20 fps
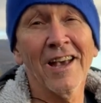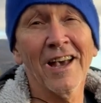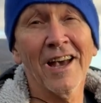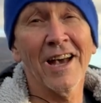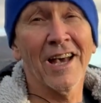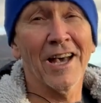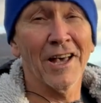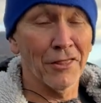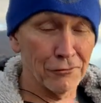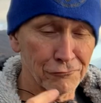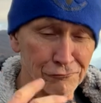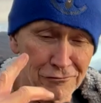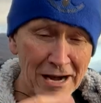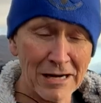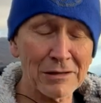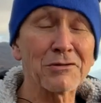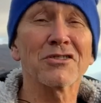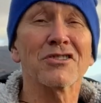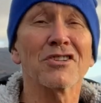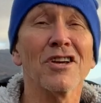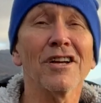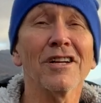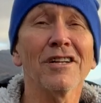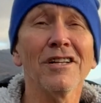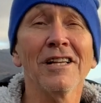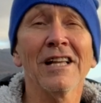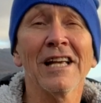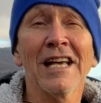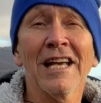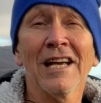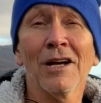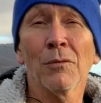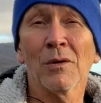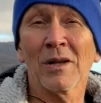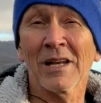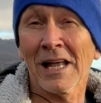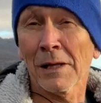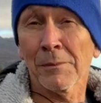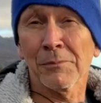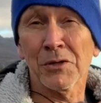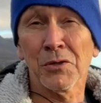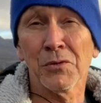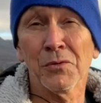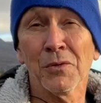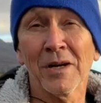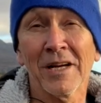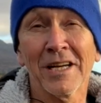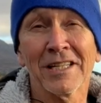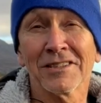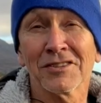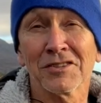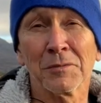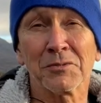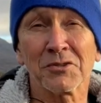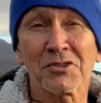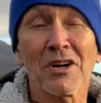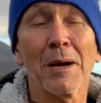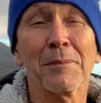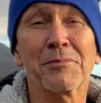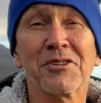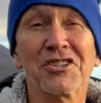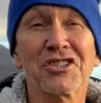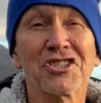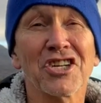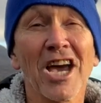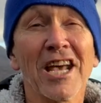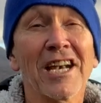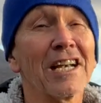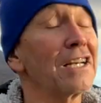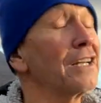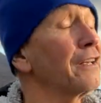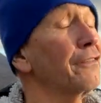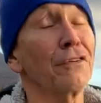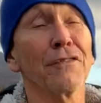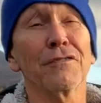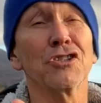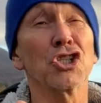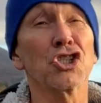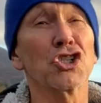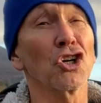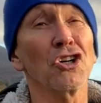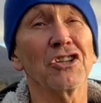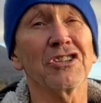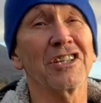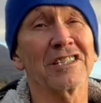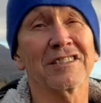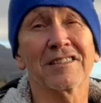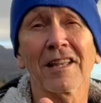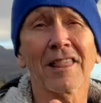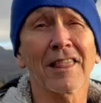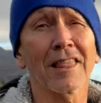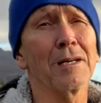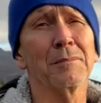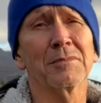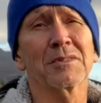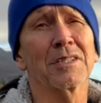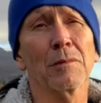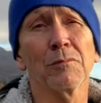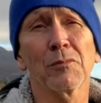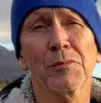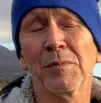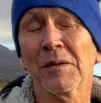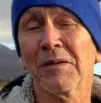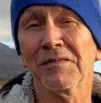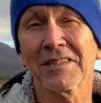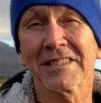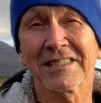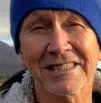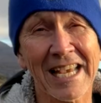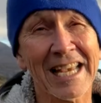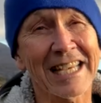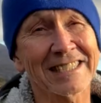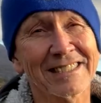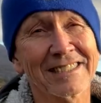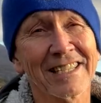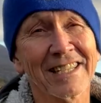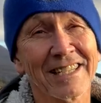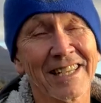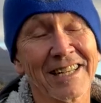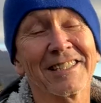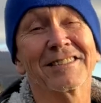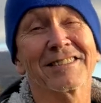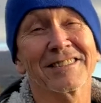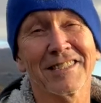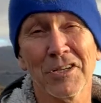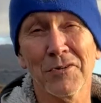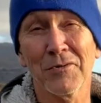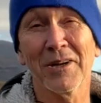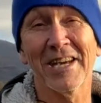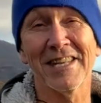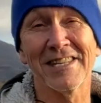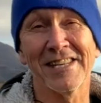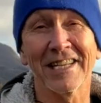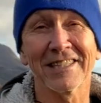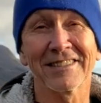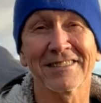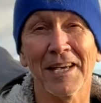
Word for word: Uh, the round circle will help you uh, subscribe to the channel, and if you've enjoyed this, a thumbs up would be fantastic, and I'll see you again next